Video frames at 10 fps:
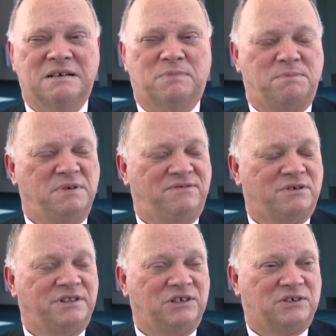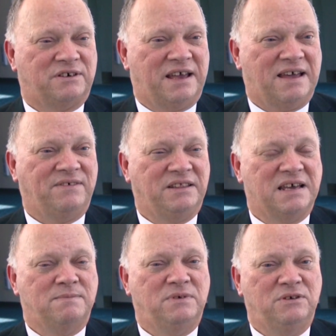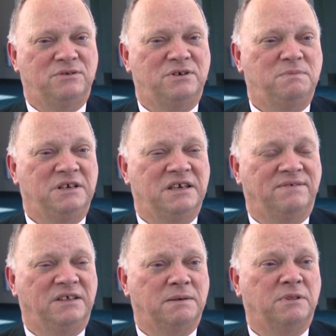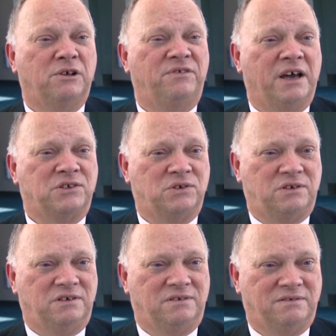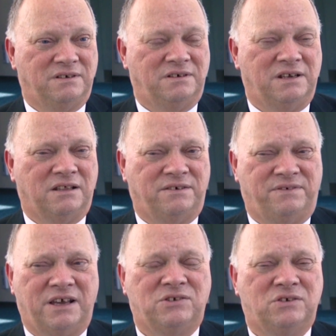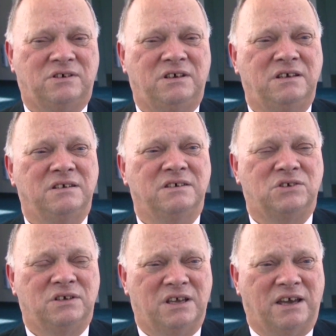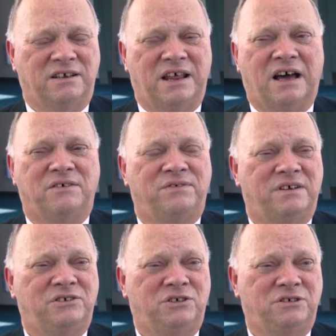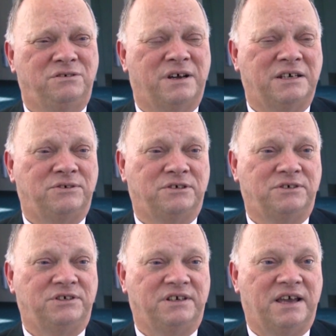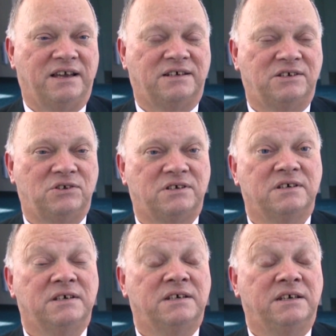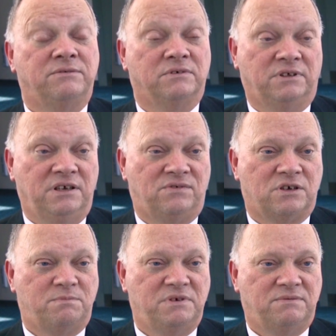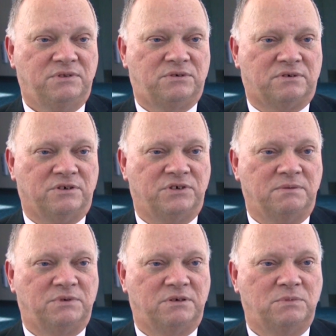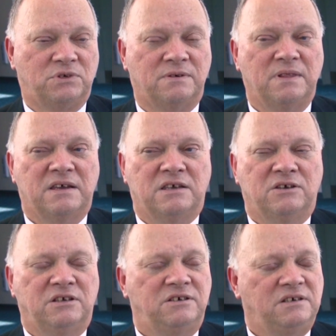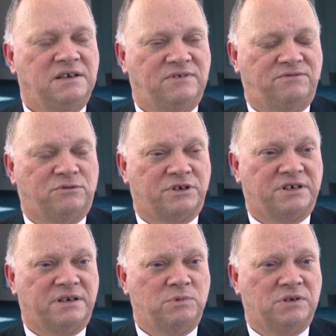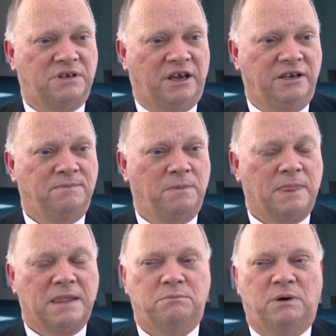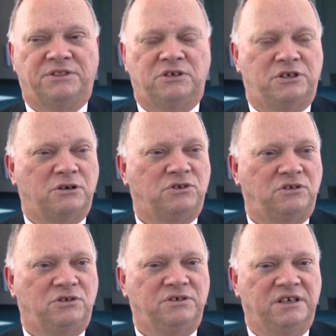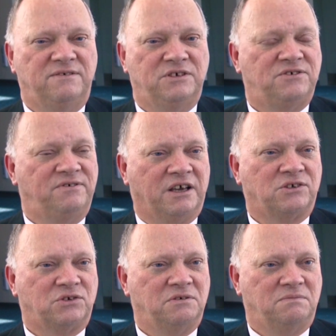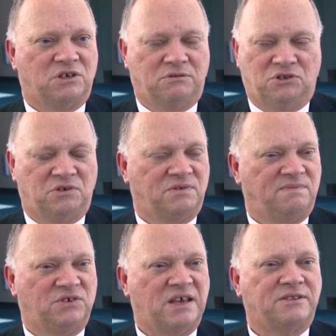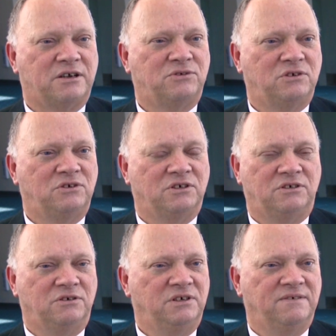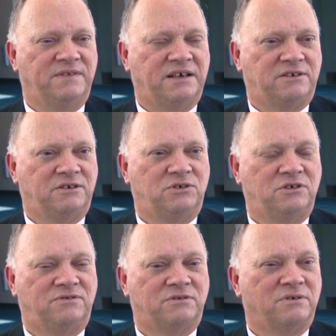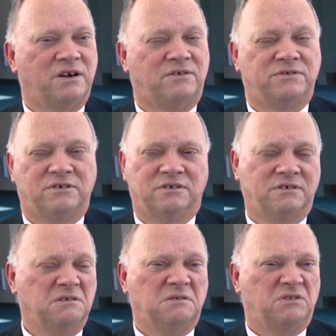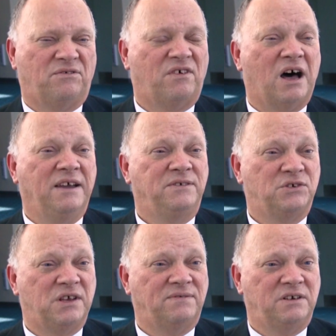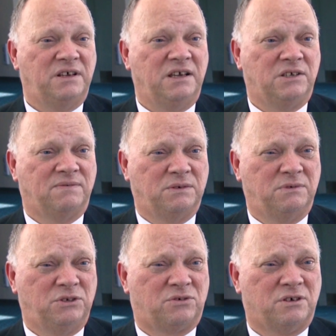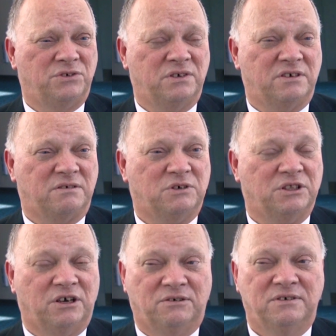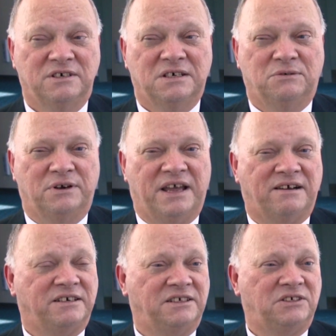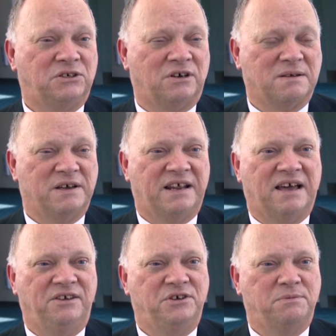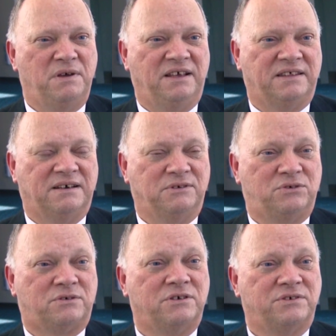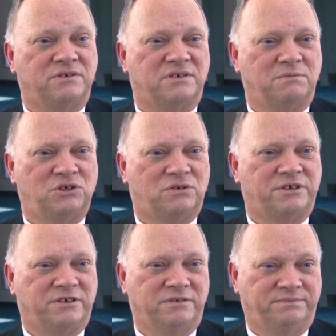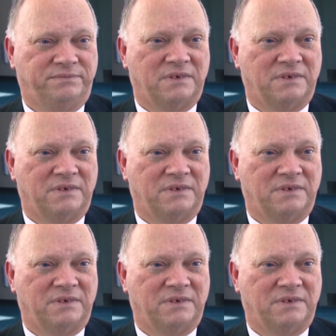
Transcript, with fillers: But before they start having them, you would be giving them lofexidine. Now, lofexidine is again an alpha 2 adrenergic agonist. It relieves opiate withdrawal symptoms. You need to give it four times a day, but the dosage you give is fixed. So it's a set dosage that you give that dosage for over the five to seven days of the withdrawal syndrome, although we're now going to talk about how you can make that withdrawal syndrome shorter.